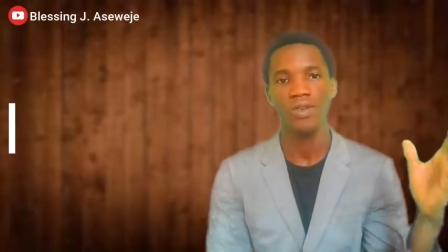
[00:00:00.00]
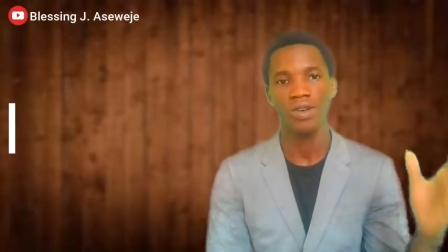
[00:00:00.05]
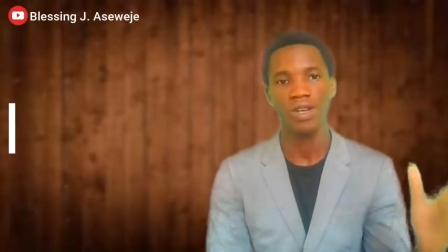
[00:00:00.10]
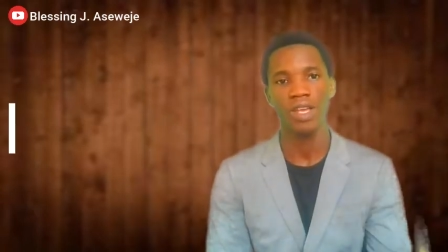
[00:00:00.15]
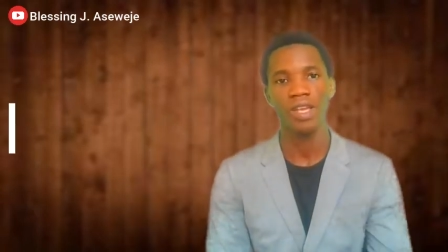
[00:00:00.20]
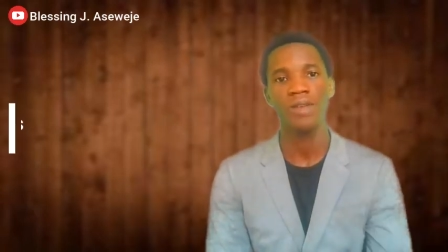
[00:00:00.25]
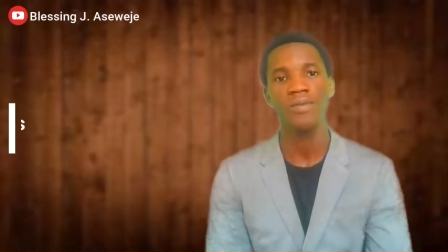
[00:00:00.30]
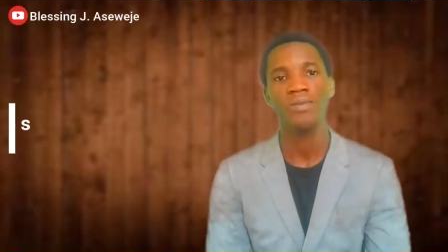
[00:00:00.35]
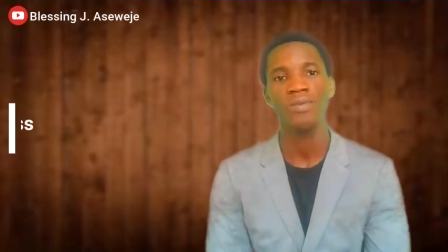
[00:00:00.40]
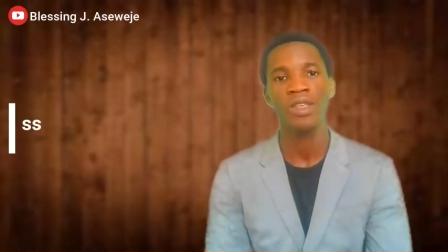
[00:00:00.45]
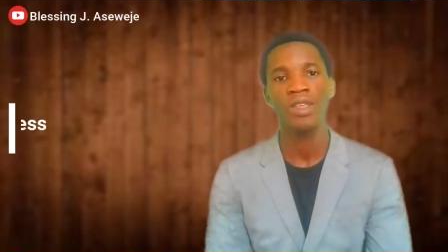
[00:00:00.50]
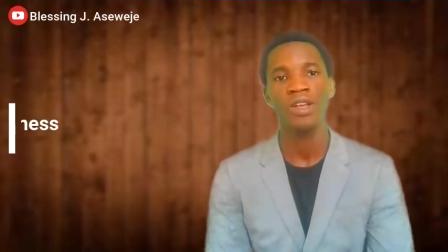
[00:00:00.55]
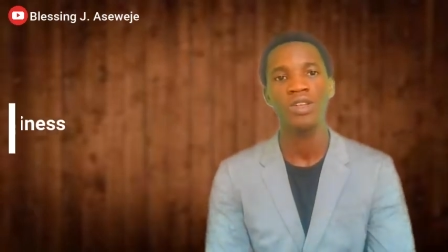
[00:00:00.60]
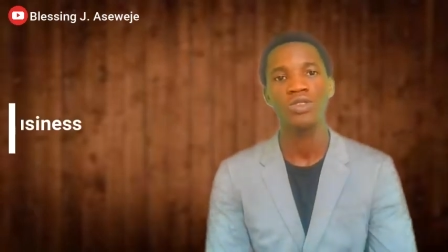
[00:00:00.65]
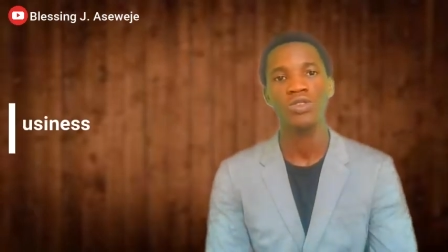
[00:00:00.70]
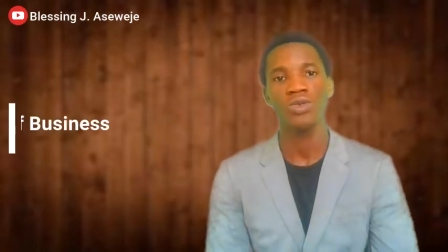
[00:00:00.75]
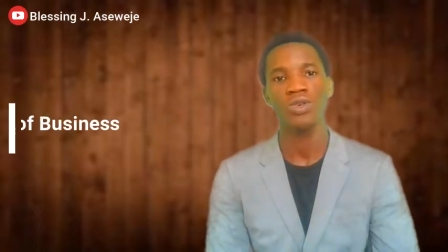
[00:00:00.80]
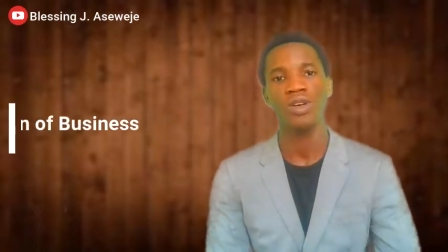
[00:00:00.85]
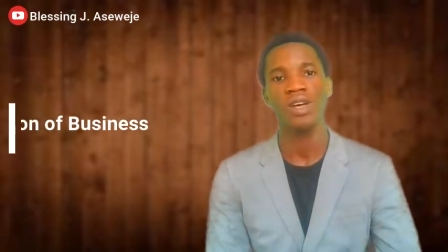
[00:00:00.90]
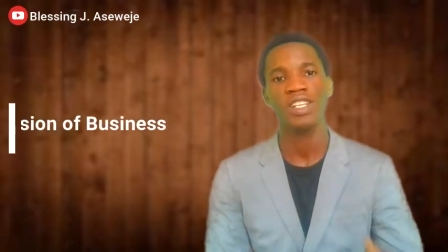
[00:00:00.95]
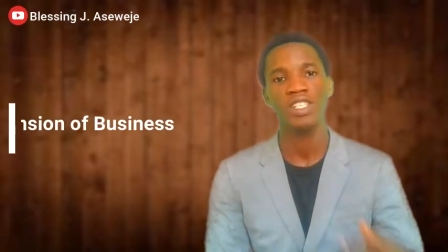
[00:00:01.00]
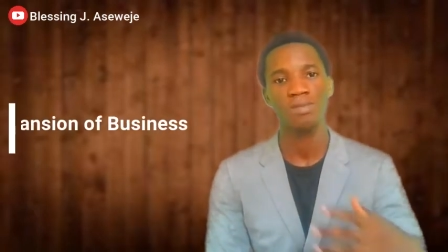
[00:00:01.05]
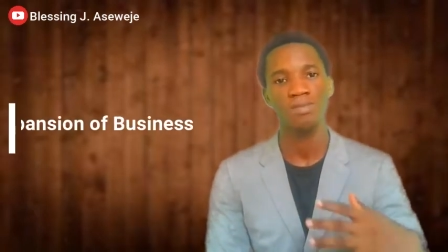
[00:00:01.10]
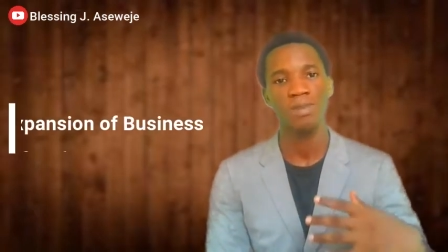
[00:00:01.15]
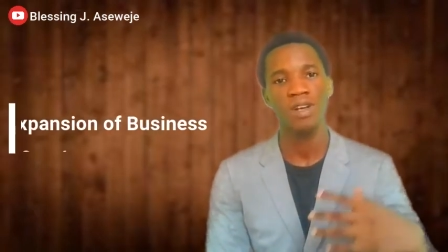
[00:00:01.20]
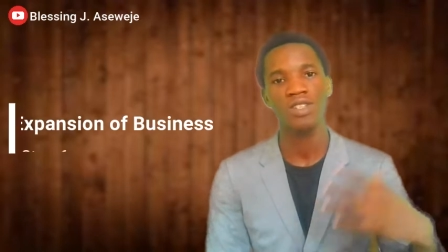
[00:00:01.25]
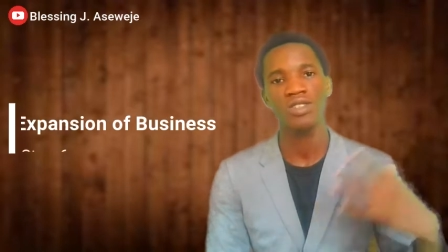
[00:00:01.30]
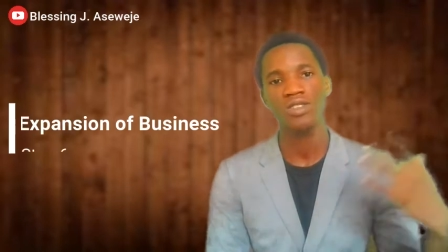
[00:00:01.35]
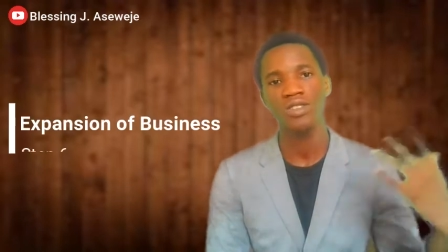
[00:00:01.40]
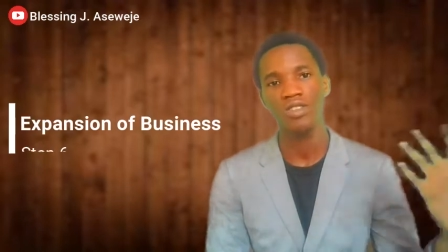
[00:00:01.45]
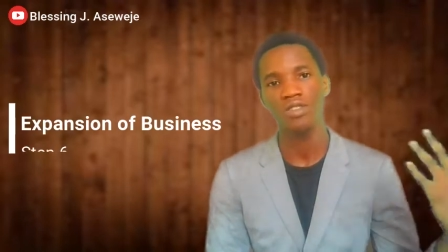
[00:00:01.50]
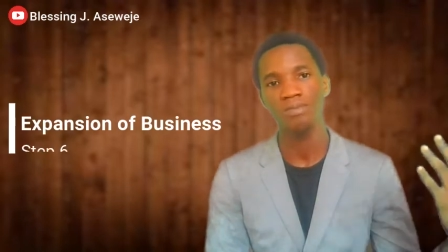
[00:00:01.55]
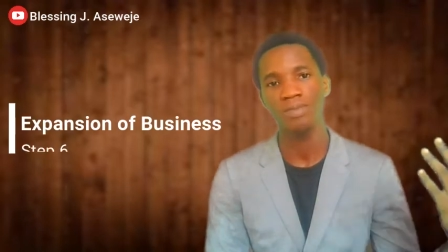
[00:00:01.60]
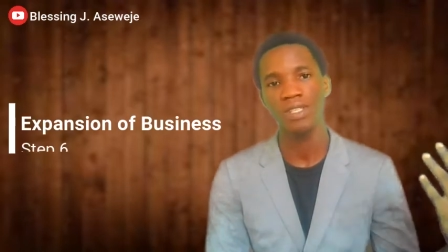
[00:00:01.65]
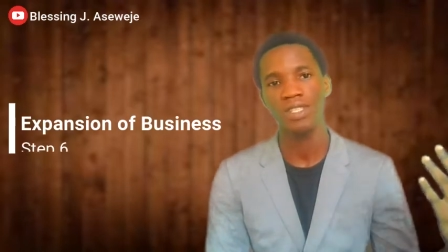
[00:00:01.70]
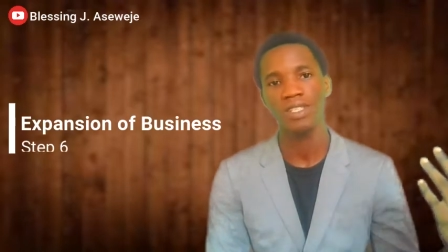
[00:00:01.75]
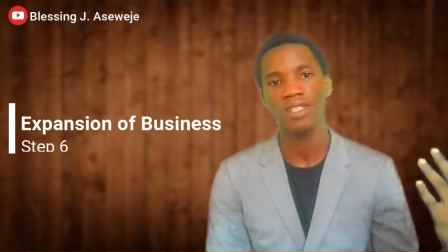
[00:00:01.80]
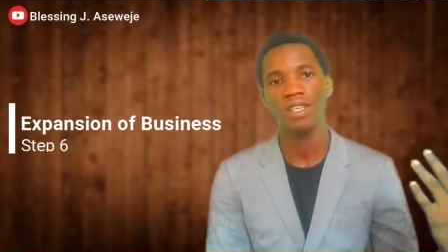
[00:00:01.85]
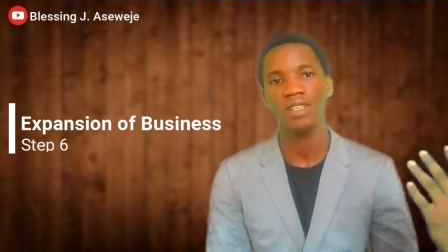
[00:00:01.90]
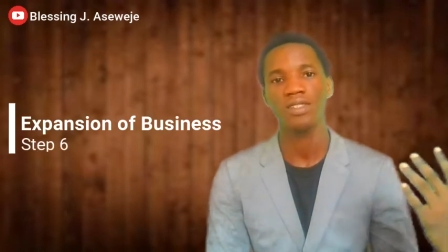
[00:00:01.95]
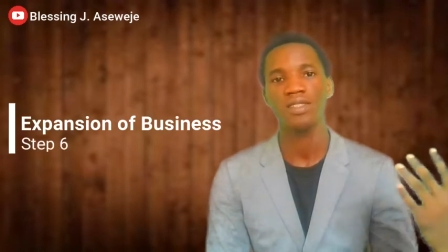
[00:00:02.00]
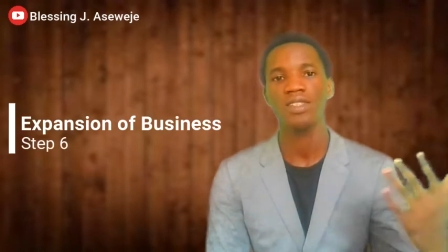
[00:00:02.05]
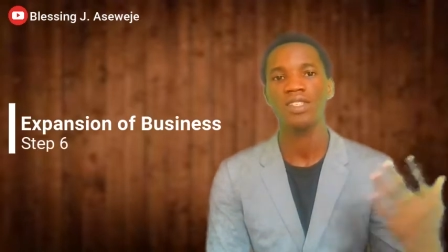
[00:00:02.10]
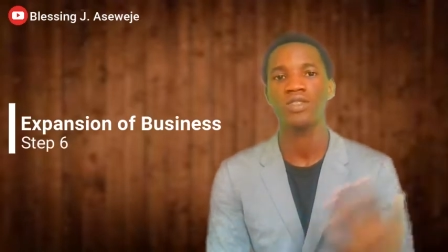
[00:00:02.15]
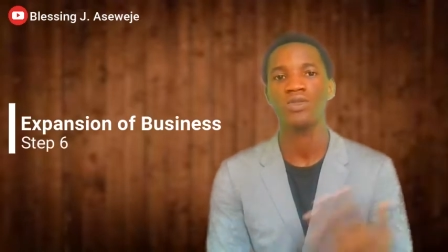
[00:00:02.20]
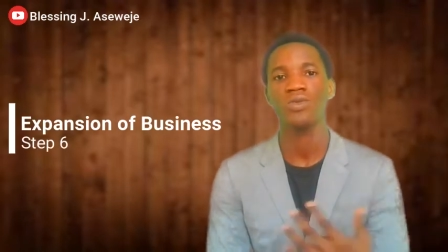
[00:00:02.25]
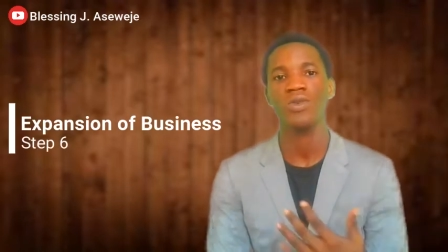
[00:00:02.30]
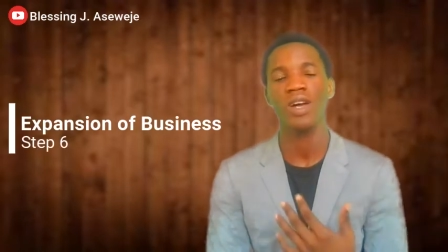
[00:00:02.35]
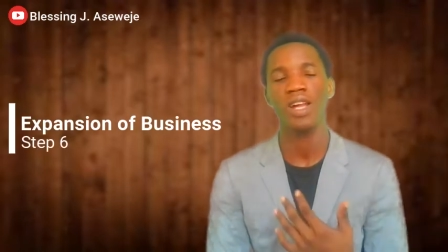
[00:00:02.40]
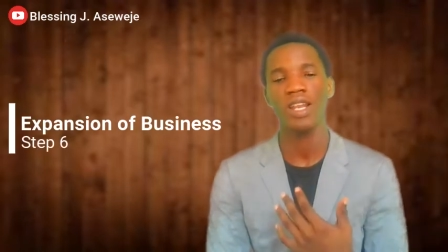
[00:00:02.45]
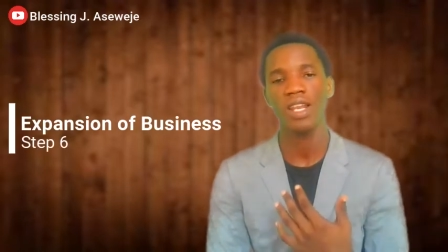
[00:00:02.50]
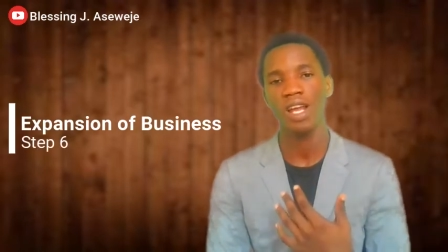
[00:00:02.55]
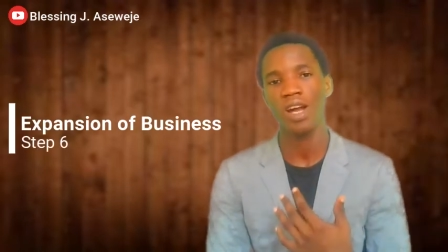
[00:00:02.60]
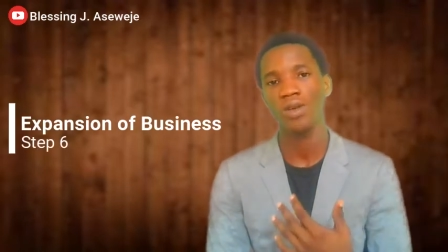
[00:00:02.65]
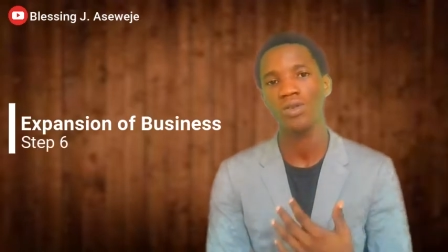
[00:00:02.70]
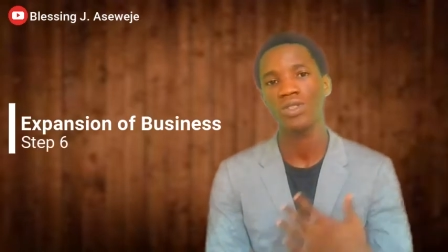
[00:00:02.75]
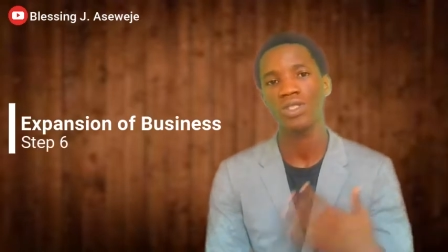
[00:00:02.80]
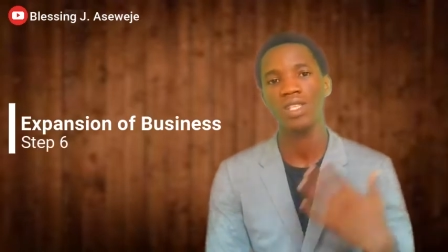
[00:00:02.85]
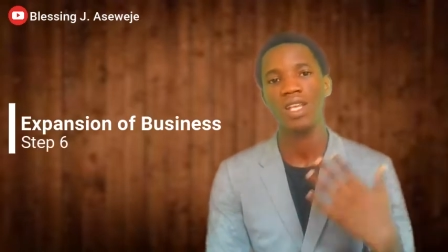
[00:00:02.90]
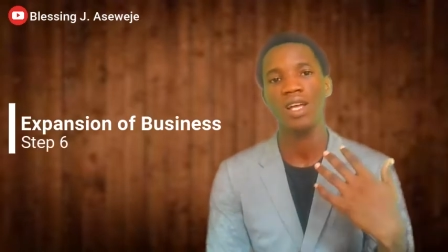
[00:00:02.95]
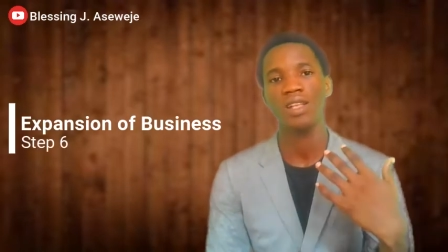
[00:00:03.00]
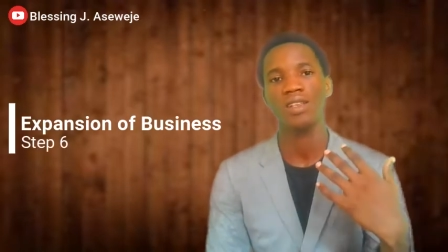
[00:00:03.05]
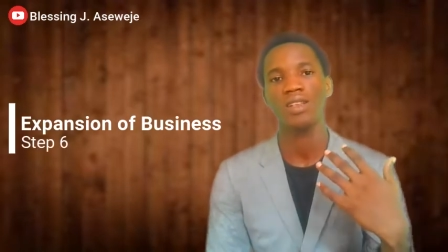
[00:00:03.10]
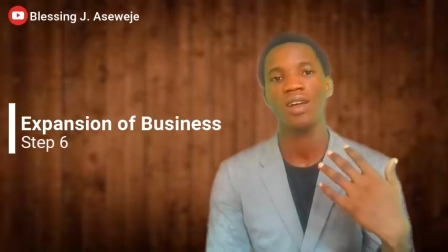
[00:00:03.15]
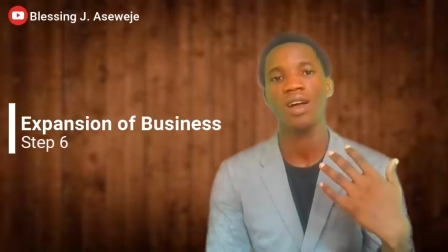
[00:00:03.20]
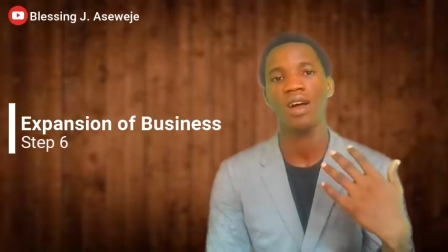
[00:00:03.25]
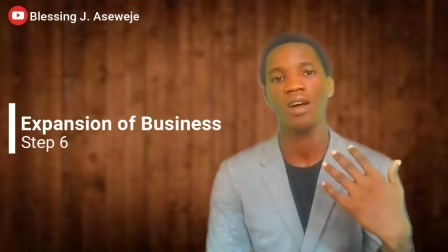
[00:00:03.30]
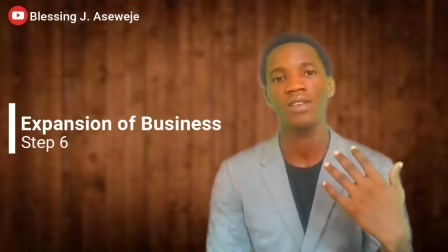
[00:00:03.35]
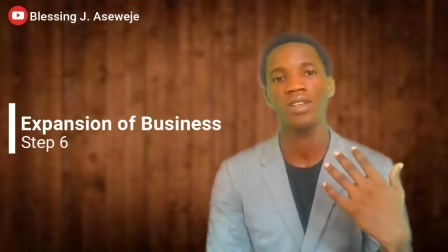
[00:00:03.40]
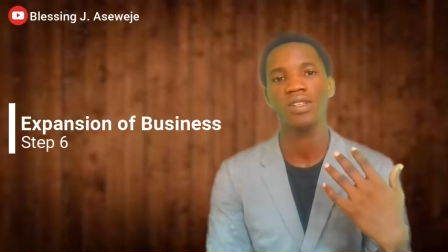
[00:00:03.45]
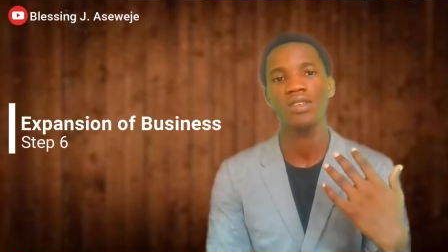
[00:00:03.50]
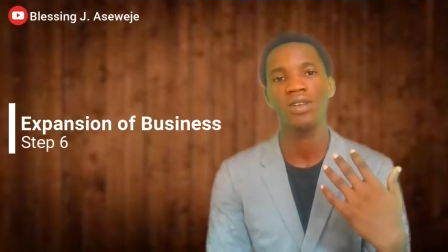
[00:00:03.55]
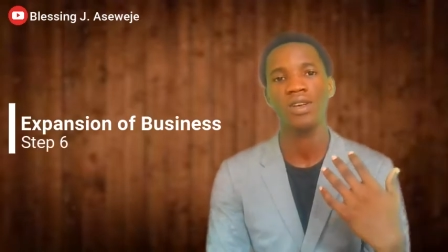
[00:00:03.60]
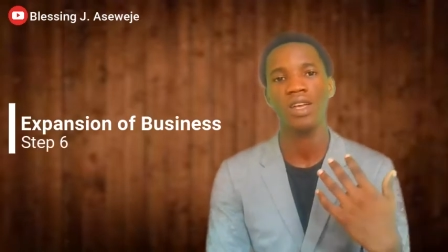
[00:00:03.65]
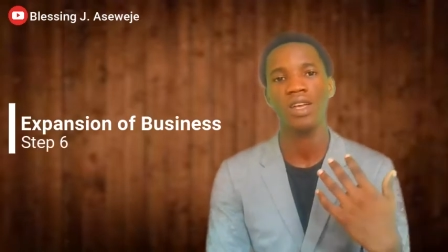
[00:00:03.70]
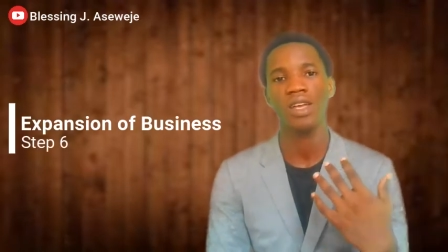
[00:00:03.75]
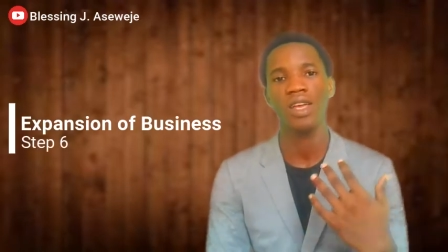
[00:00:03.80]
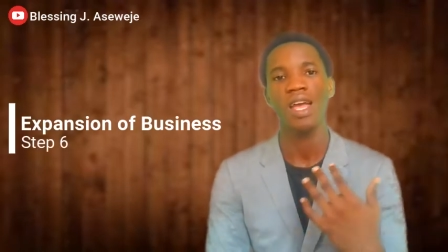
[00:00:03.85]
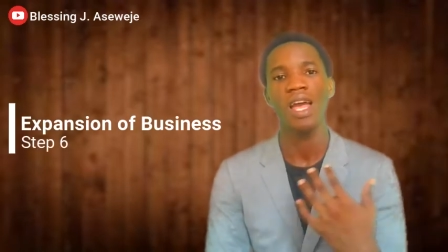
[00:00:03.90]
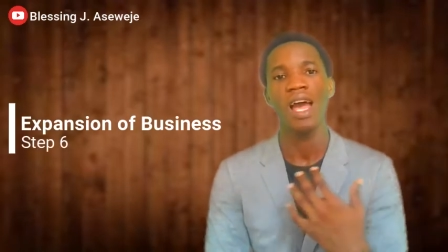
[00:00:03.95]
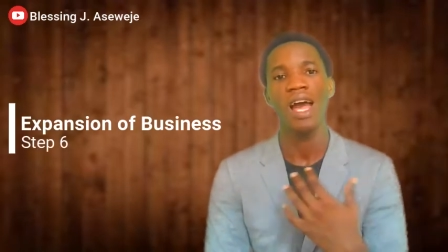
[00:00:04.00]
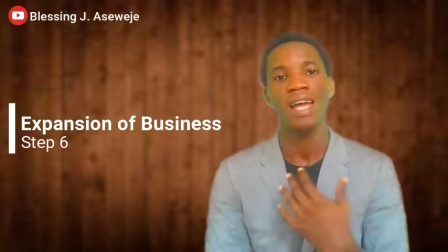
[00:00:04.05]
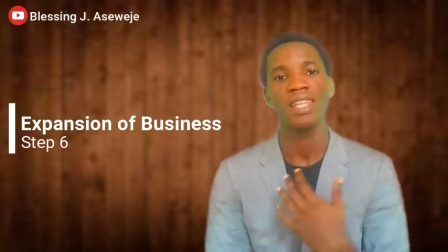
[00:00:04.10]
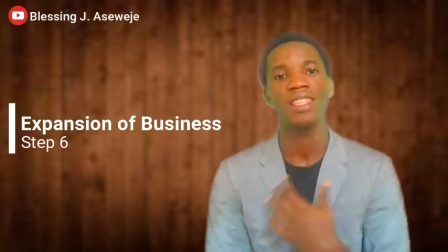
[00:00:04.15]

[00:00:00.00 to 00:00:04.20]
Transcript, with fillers: Okay, so your expansion of business, this is where now you start having, okay,